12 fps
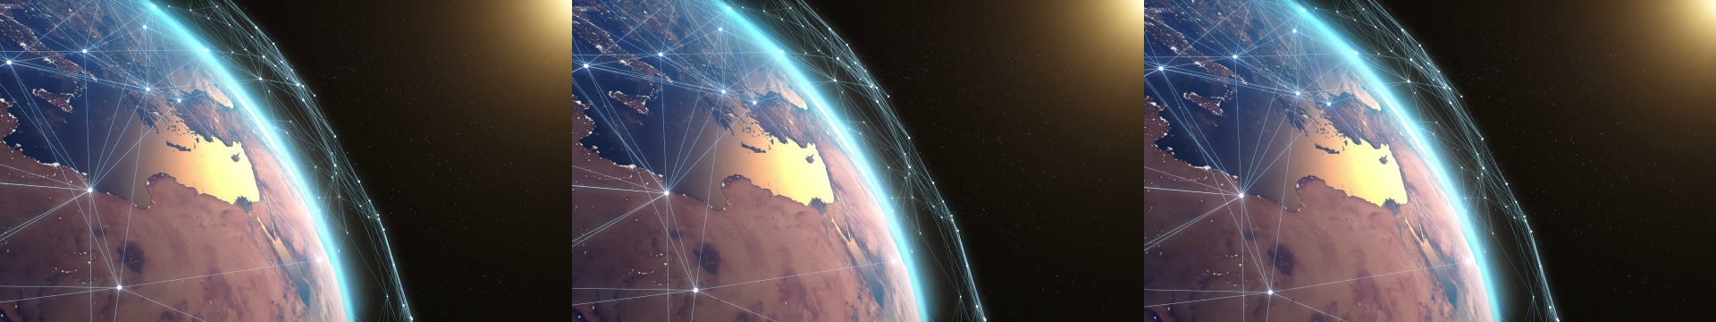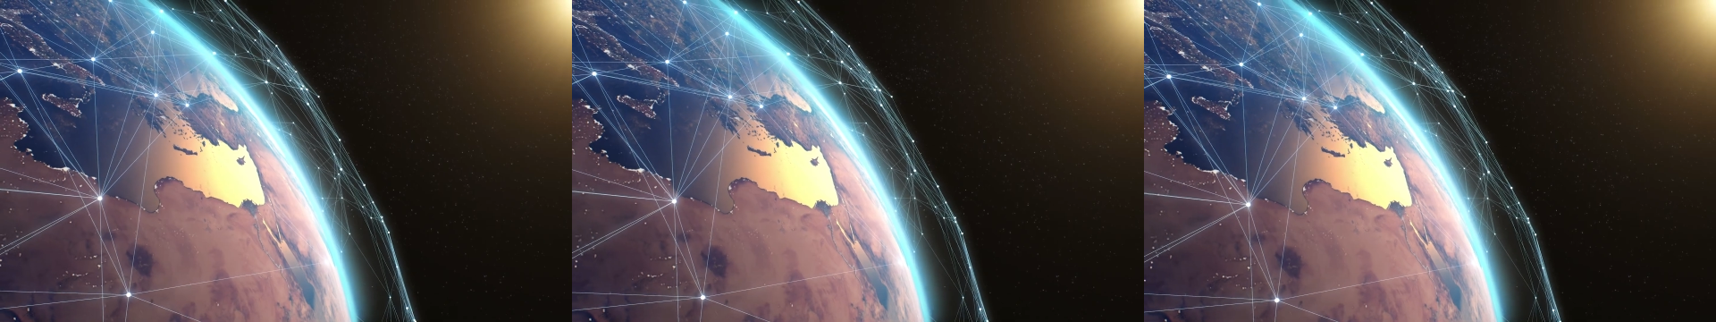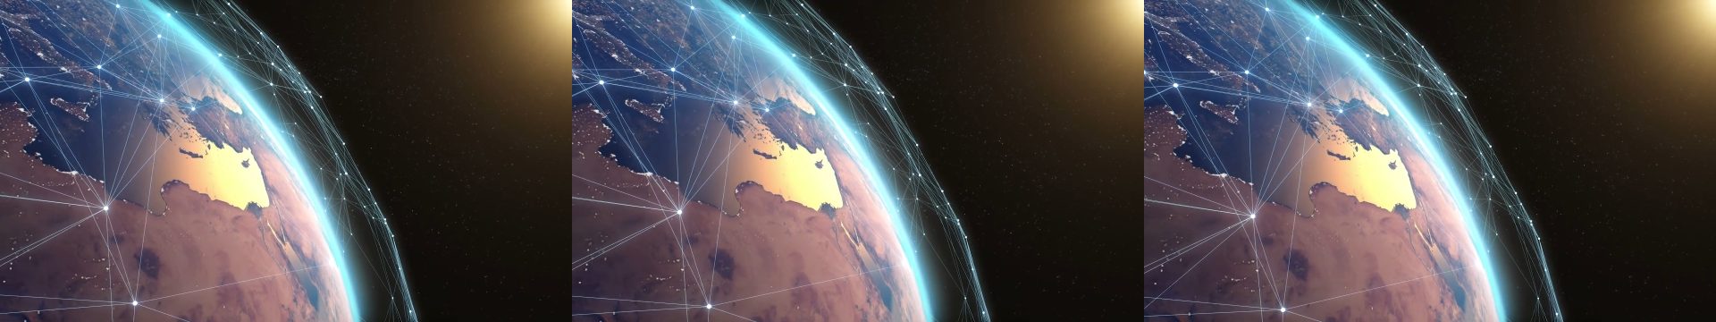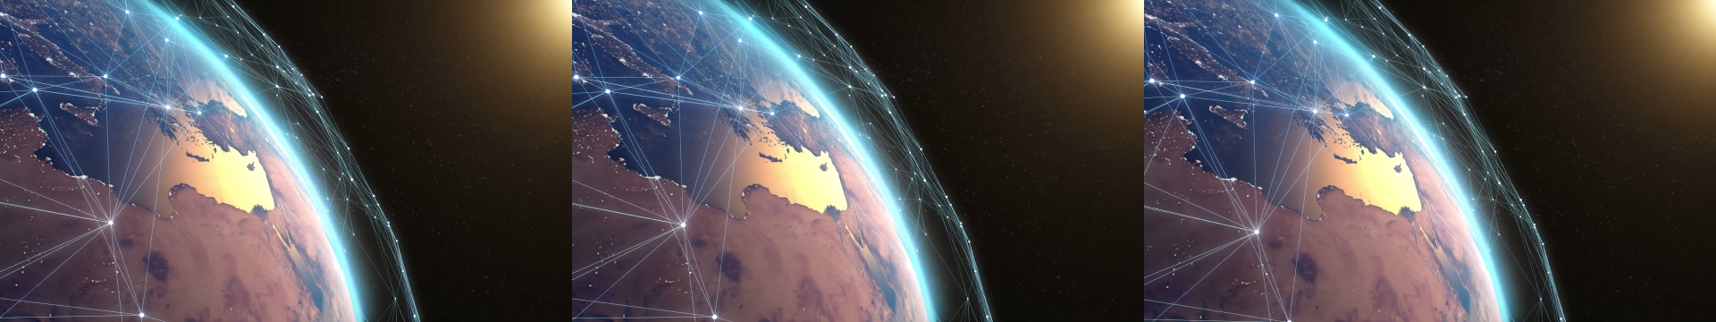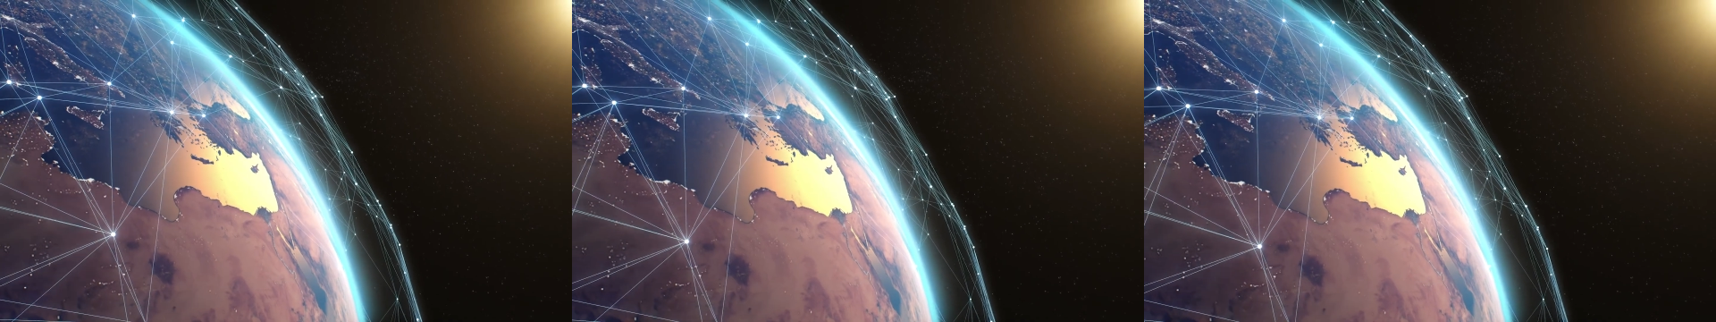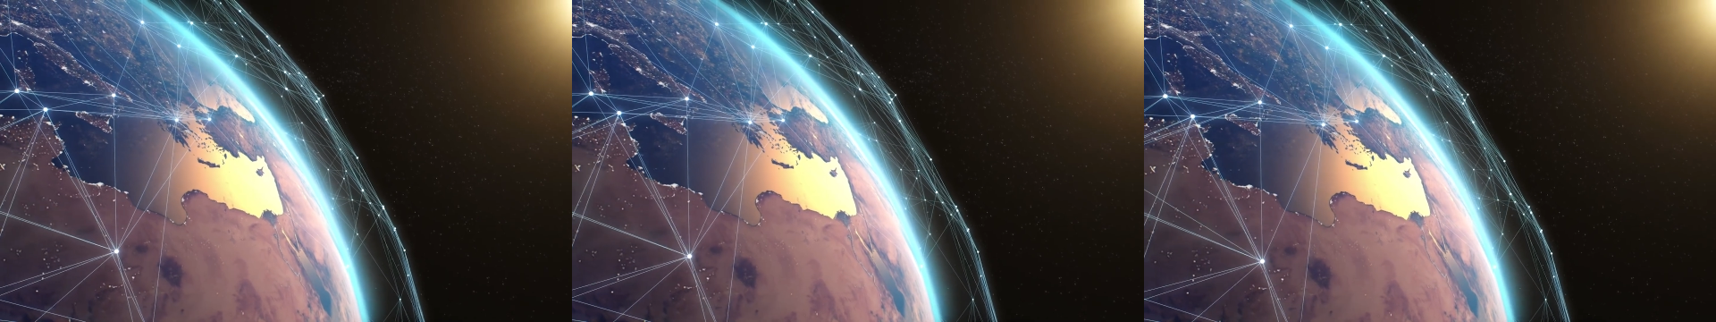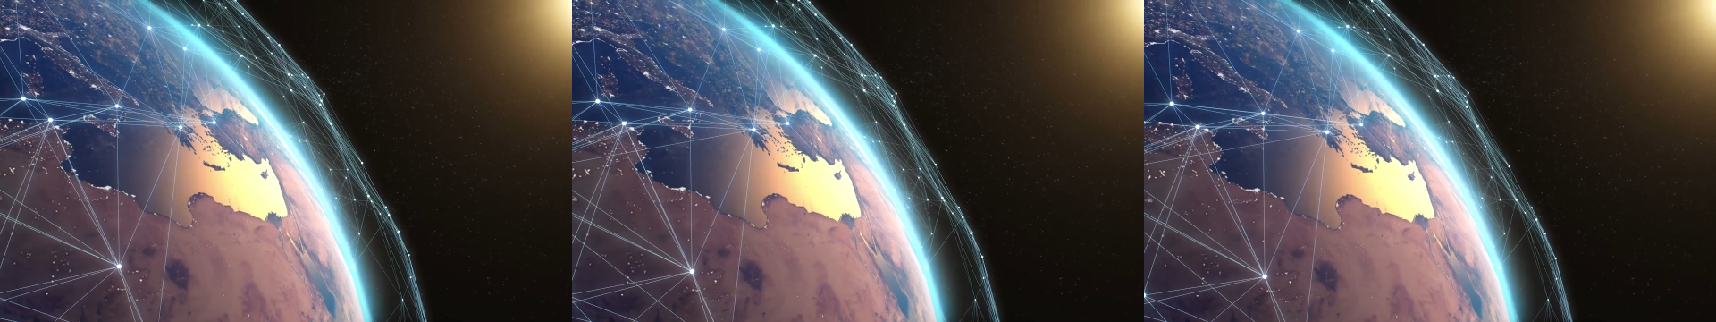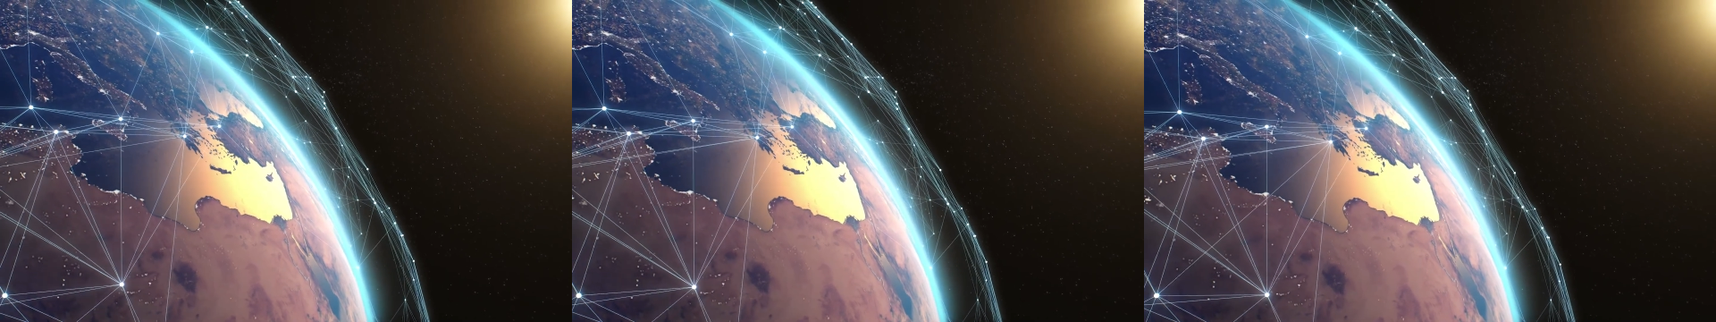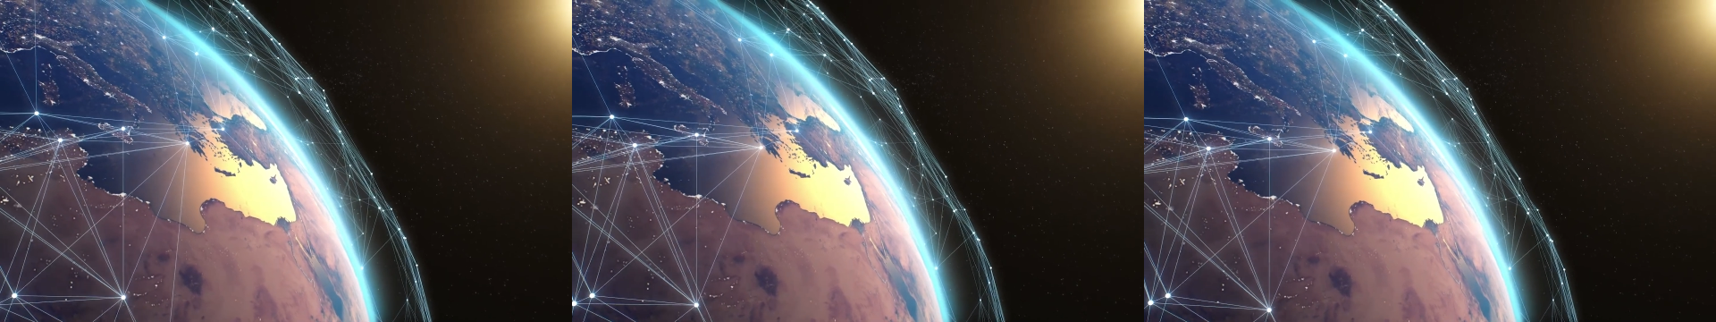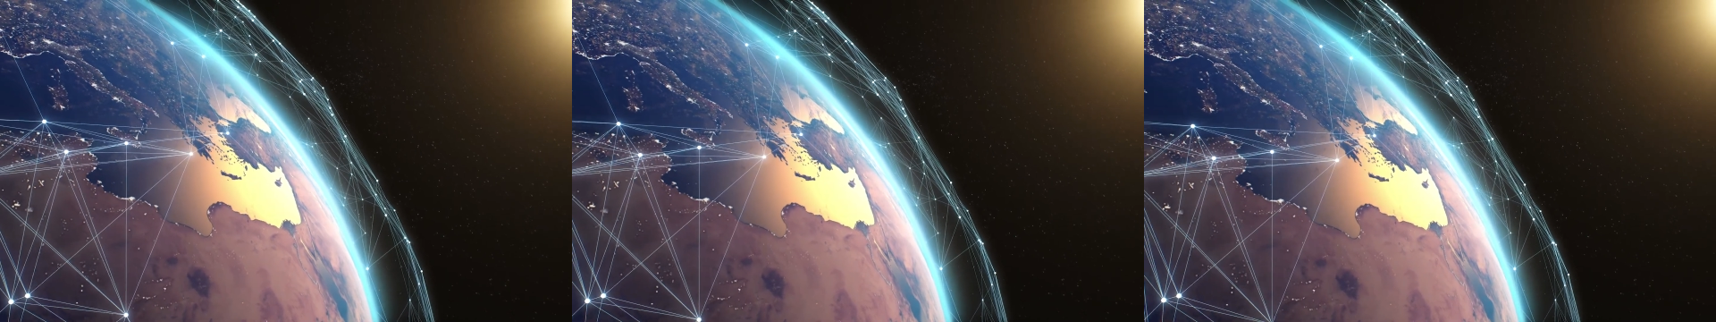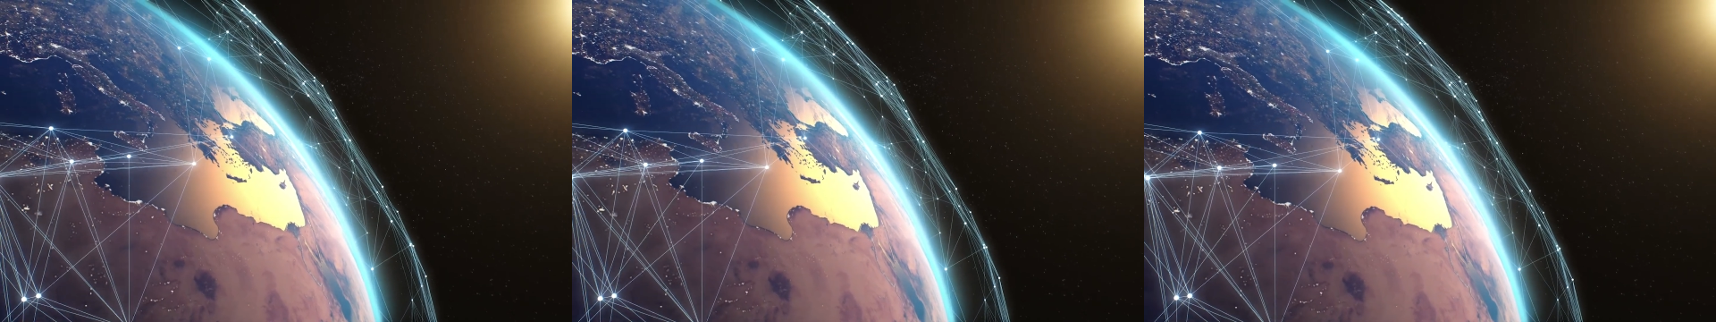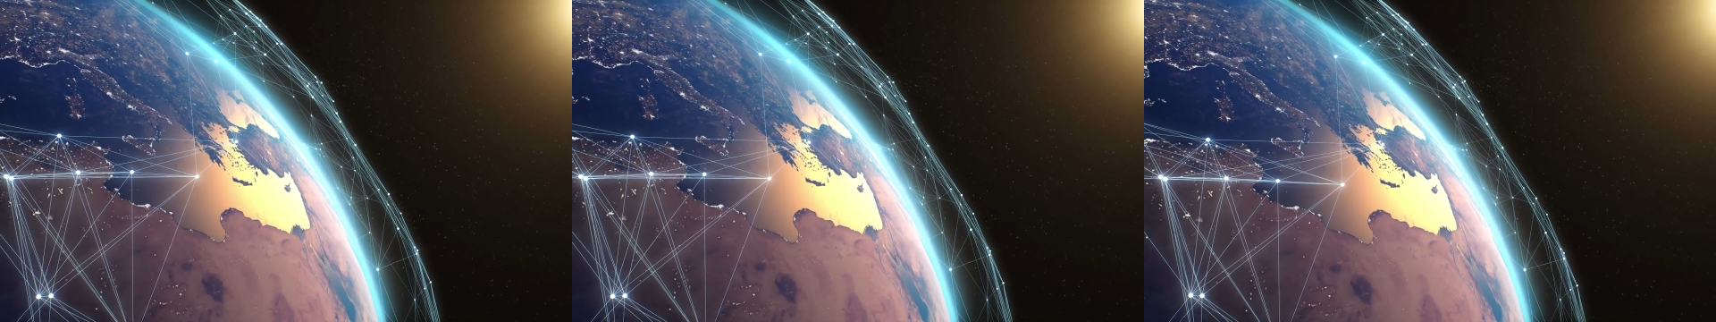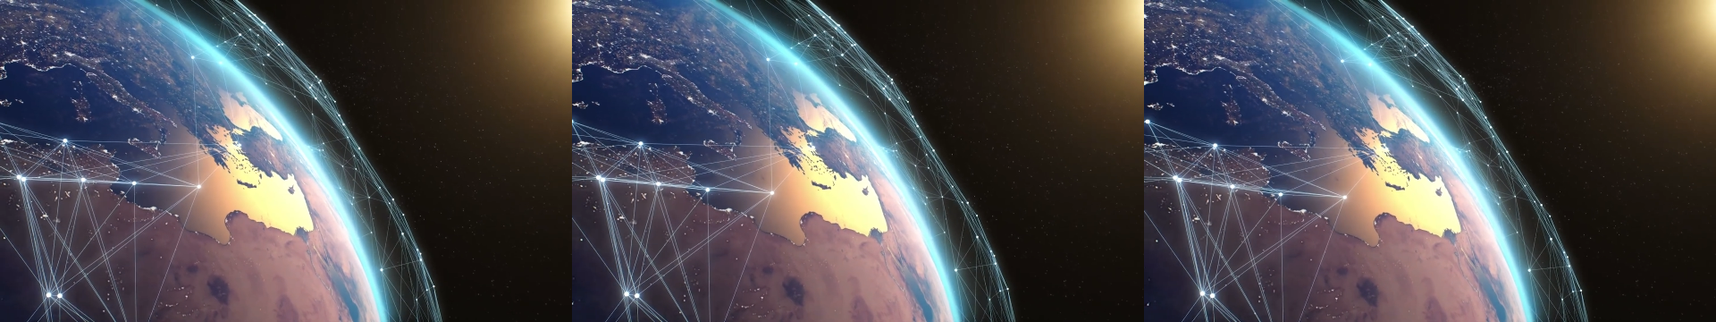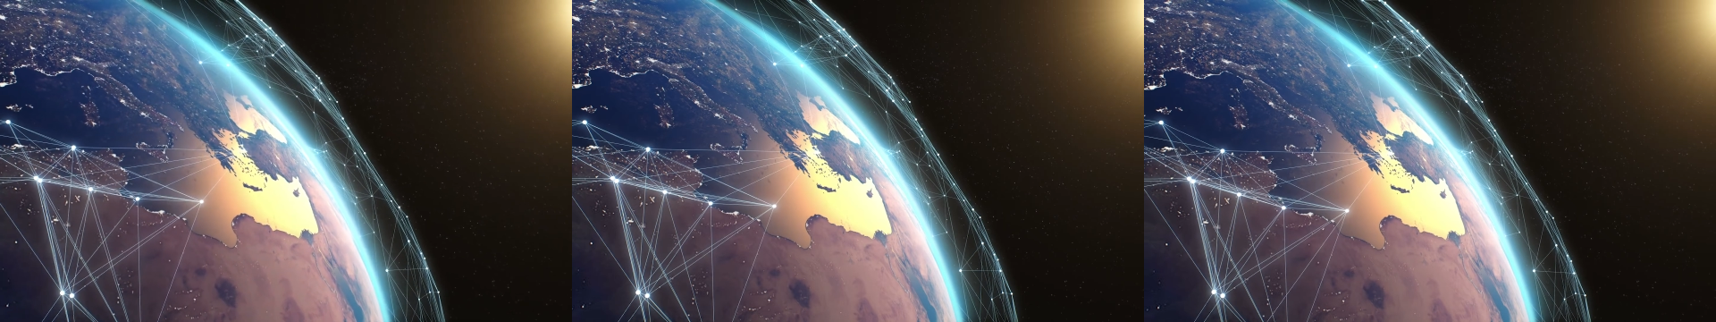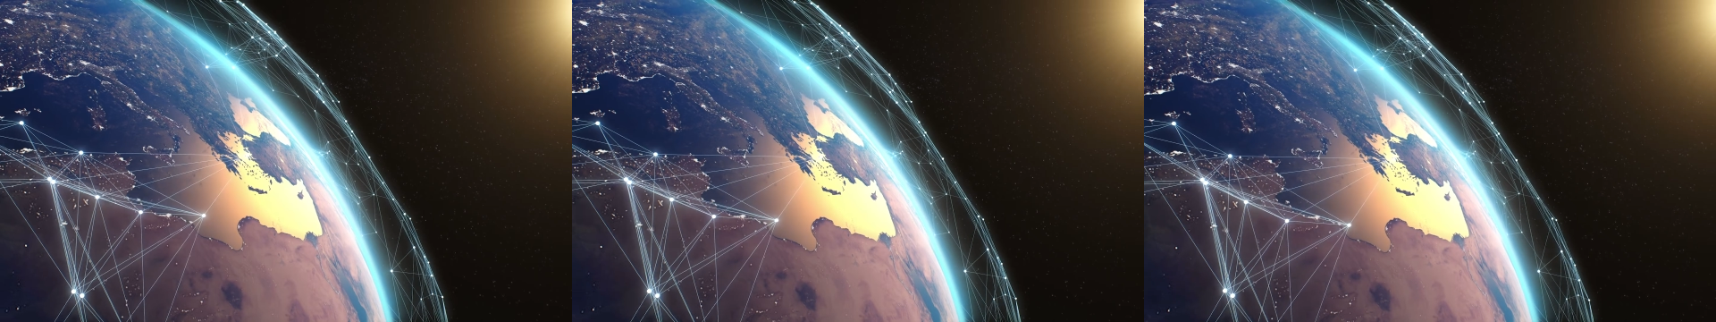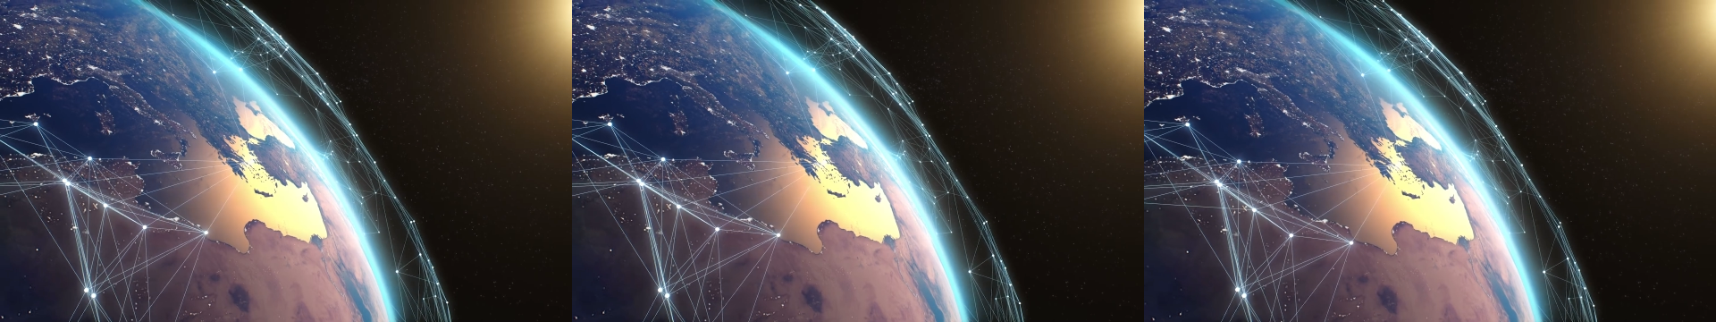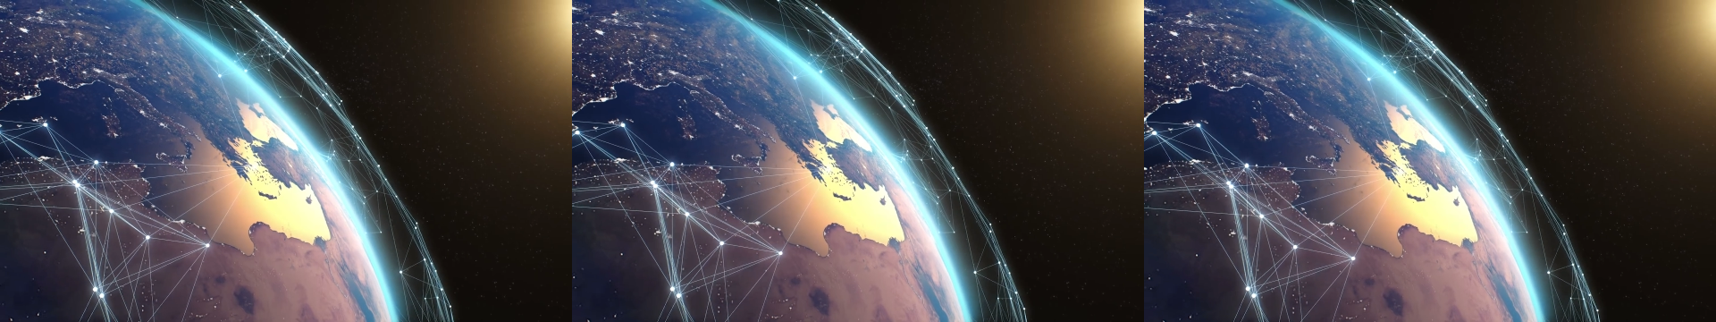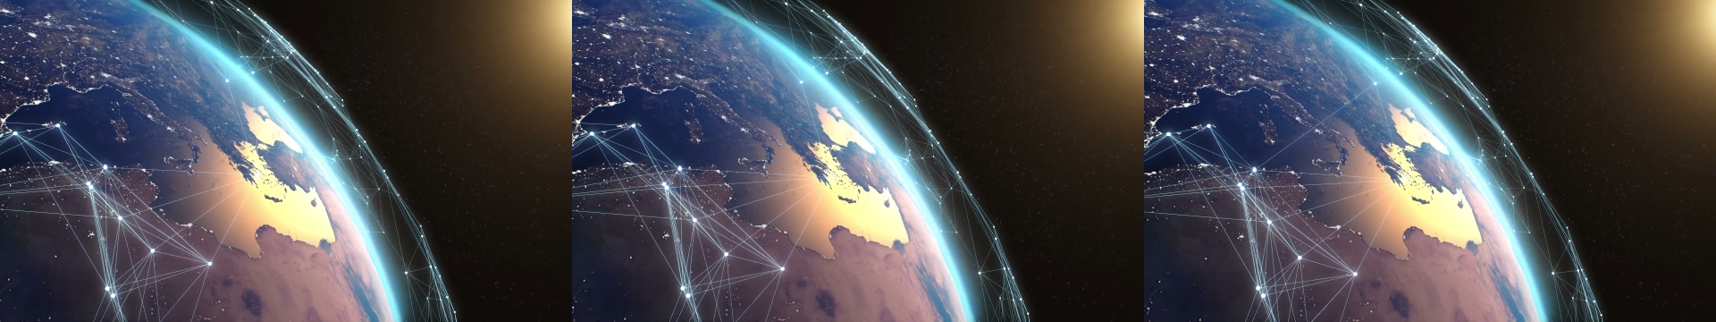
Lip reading: (no speaker visible)